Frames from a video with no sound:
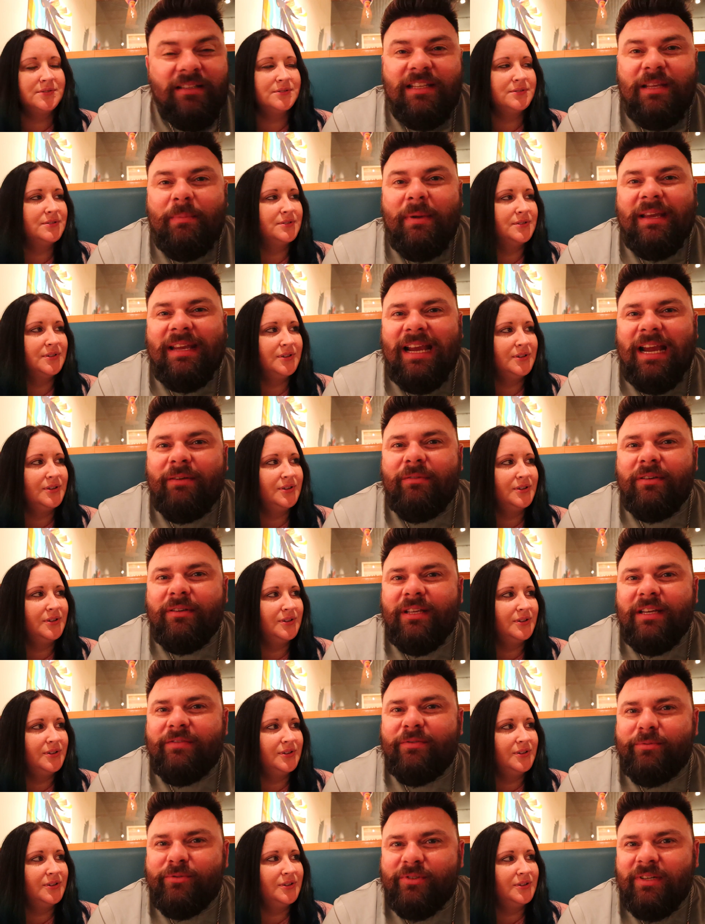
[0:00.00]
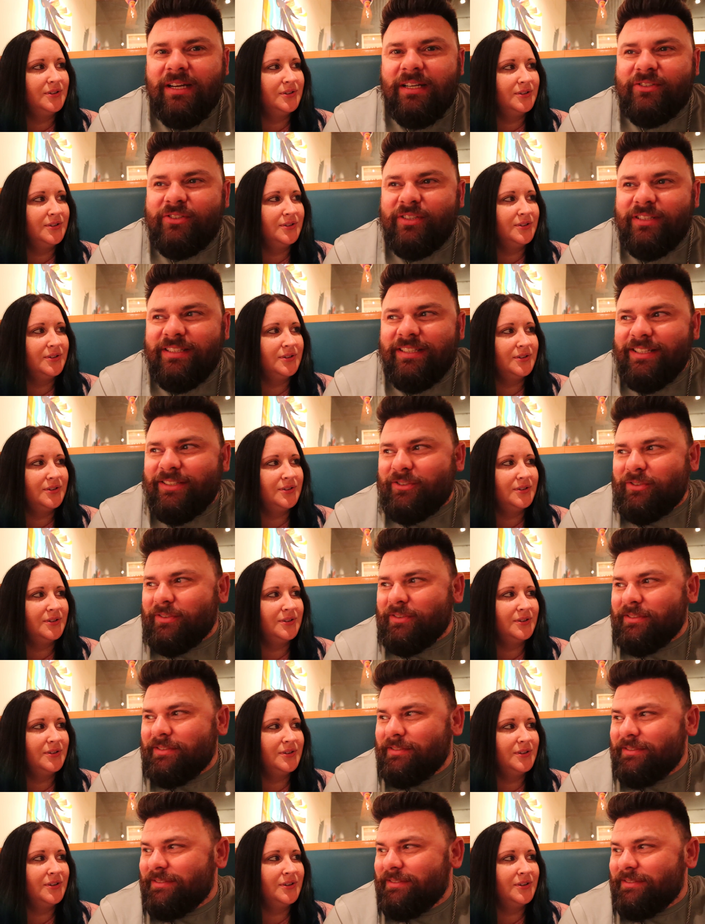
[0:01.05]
Speaker 1: they make everything from scratch in the kitchen.